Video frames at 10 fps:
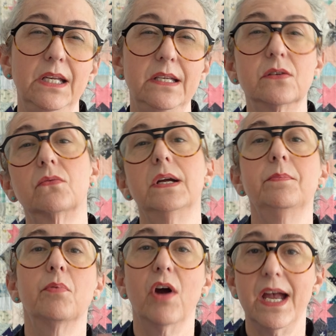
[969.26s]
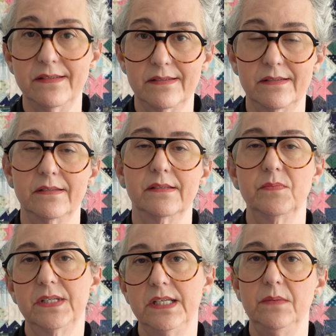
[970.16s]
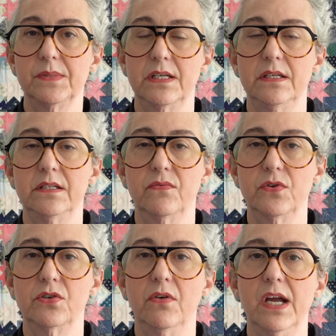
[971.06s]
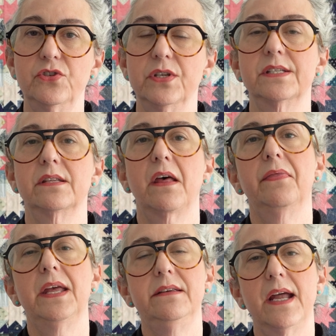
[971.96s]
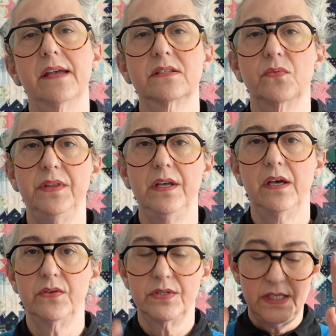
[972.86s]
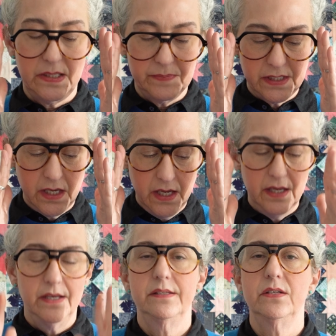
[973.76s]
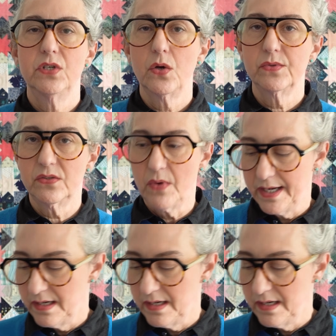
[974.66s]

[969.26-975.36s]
need to repress some seams in a different direction so that they nest with the other seams. So don't sweat